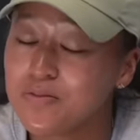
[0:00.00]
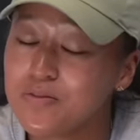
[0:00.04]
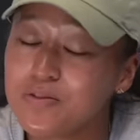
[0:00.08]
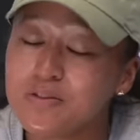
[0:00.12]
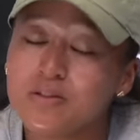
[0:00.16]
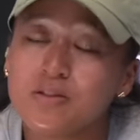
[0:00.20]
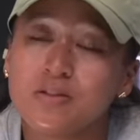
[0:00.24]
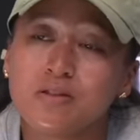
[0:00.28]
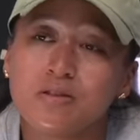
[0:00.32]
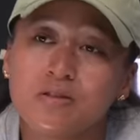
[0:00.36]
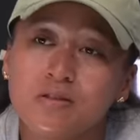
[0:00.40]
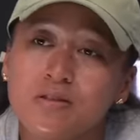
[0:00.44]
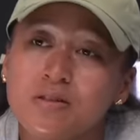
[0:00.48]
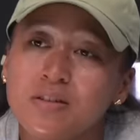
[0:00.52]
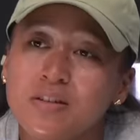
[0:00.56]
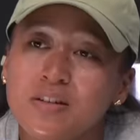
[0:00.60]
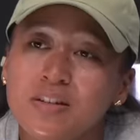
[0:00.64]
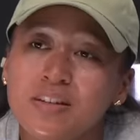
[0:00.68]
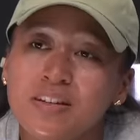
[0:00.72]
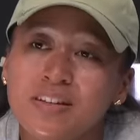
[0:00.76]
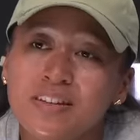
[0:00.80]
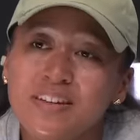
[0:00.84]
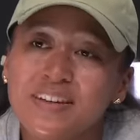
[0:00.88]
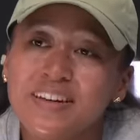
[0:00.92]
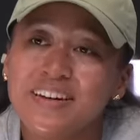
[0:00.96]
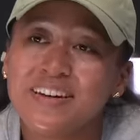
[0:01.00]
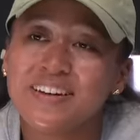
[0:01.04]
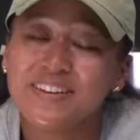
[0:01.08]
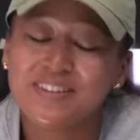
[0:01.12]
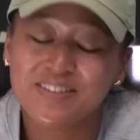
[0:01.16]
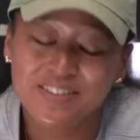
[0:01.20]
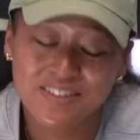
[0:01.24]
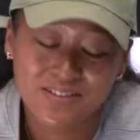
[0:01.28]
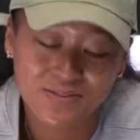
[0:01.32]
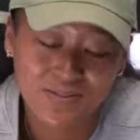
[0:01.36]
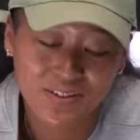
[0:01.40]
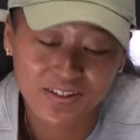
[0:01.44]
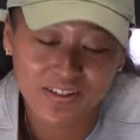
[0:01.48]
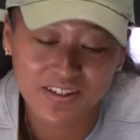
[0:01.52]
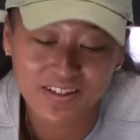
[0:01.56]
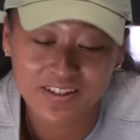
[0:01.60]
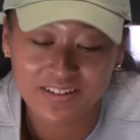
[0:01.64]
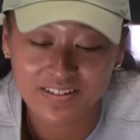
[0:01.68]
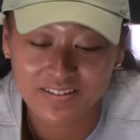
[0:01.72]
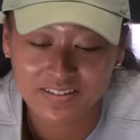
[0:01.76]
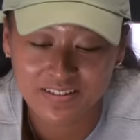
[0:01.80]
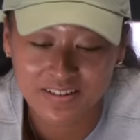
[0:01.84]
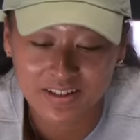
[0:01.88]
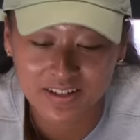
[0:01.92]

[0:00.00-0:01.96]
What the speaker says: So yeah, and it was funny.